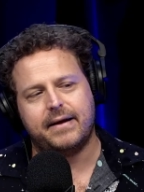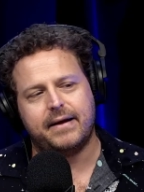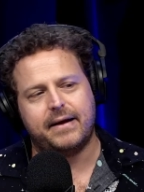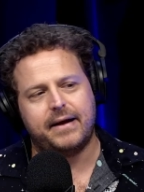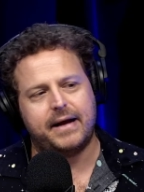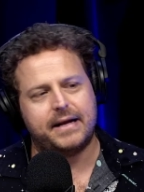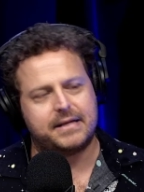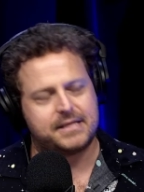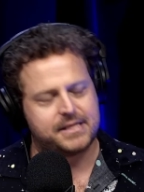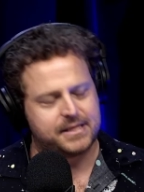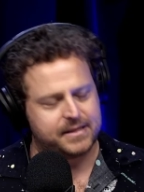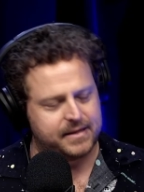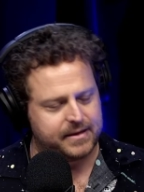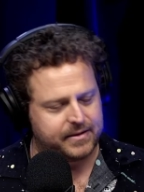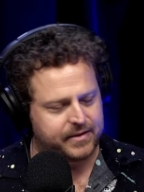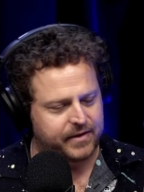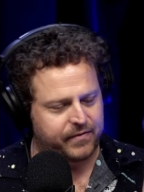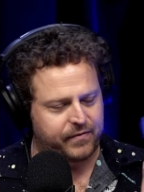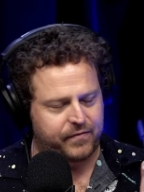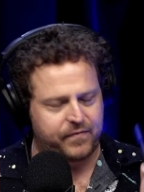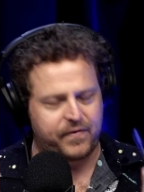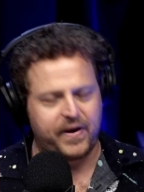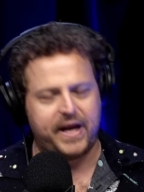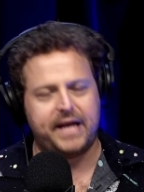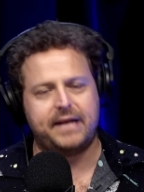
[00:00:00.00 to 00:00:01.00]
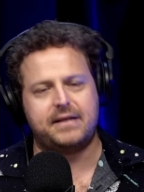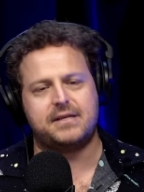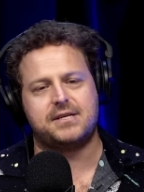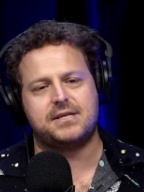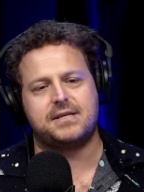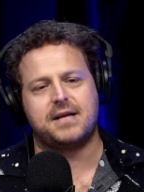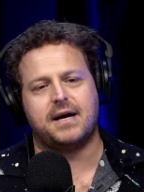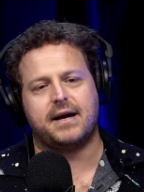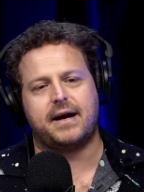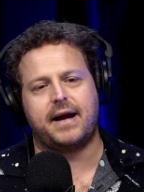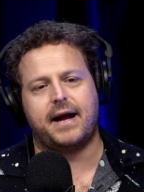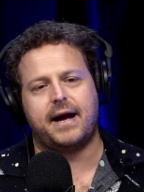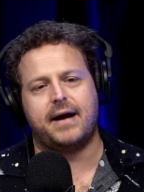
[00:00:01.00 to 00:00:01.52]
it's the feet
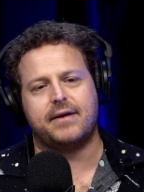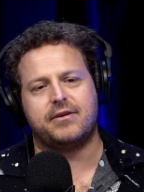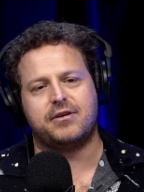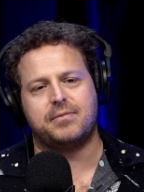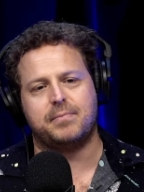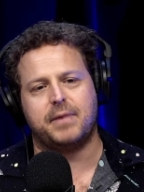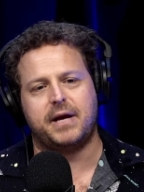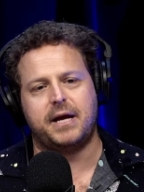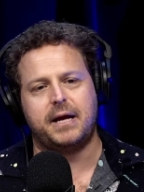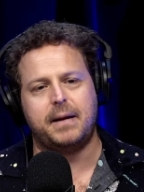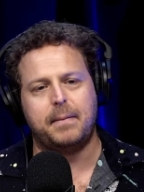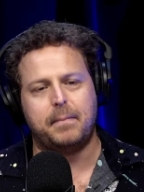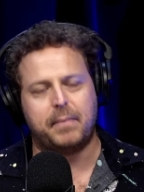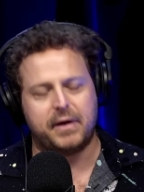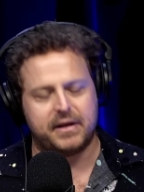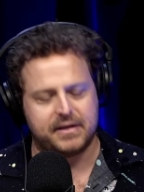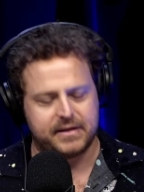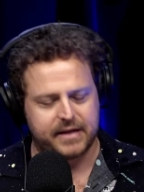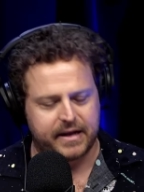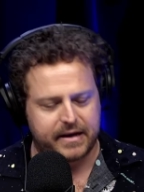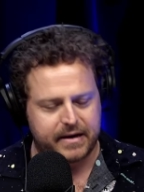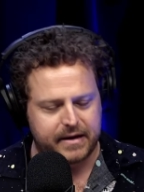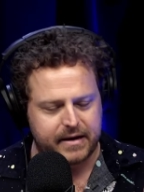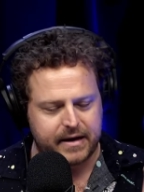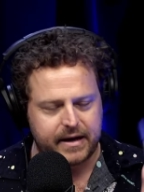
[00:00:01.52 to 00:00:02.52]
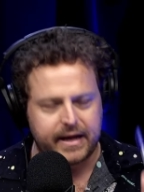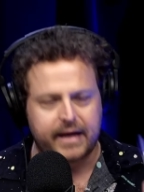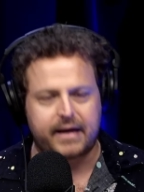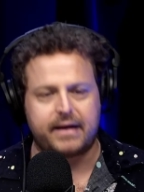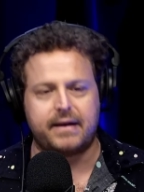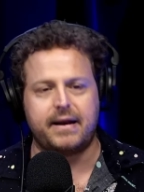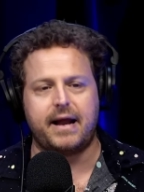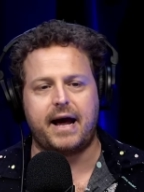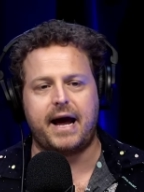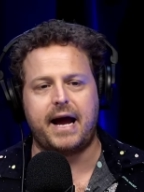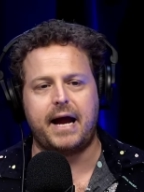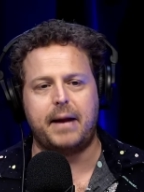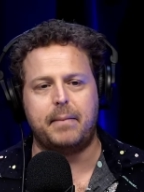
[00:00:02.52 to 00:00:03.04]
stuck out to me, but the
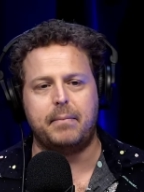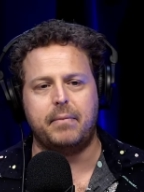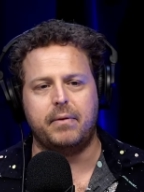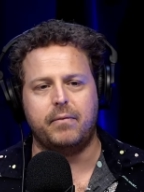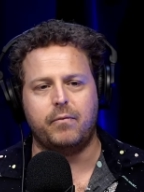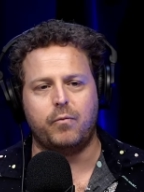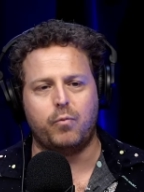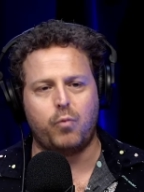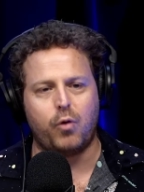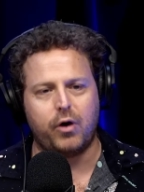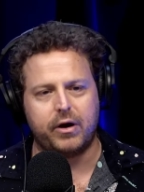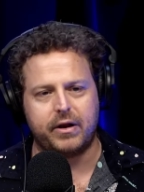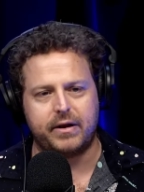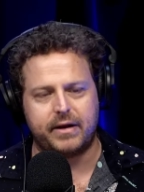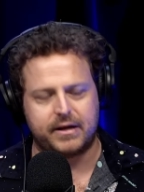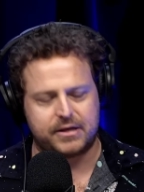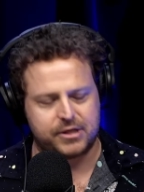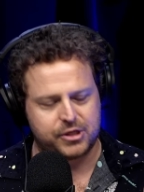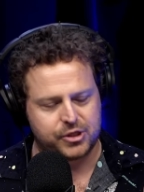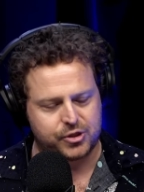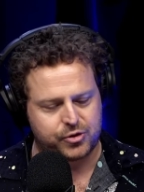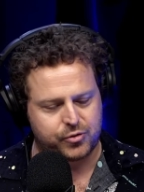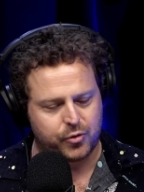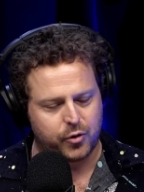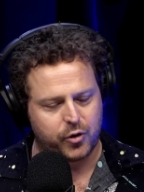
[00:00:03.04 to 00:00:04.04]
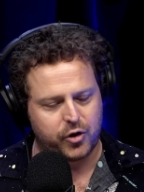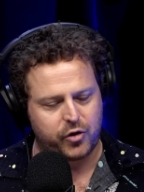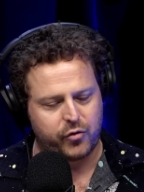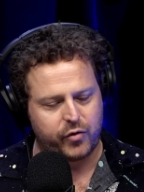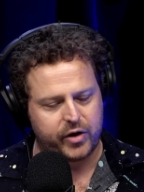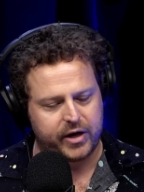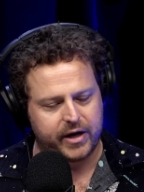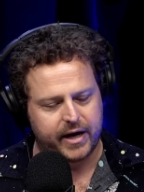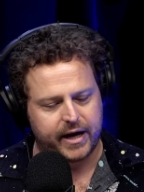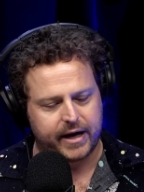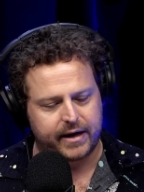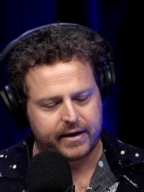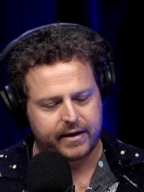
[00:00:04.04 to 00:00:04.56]
nickname, what an extraordinary
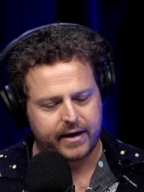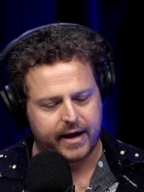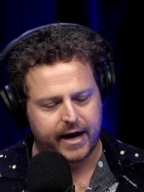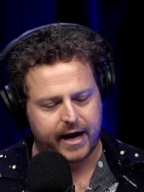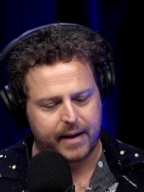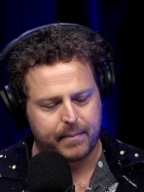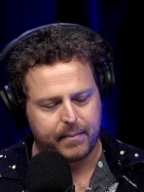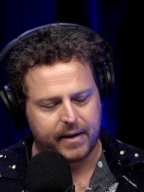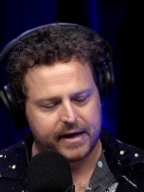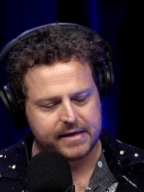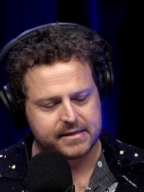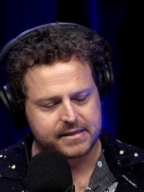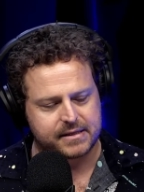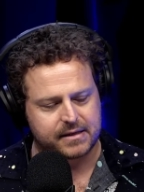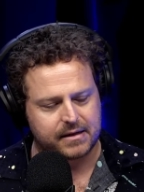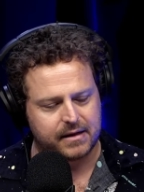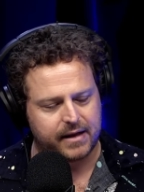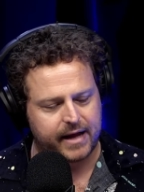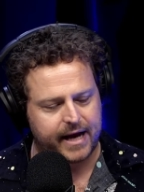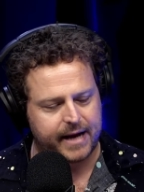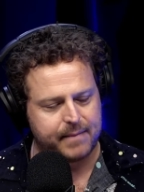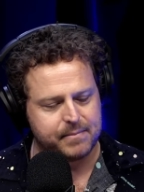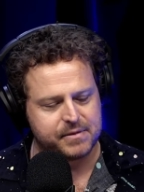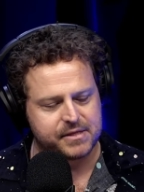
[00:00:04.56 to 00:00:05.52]
nickname, has claimed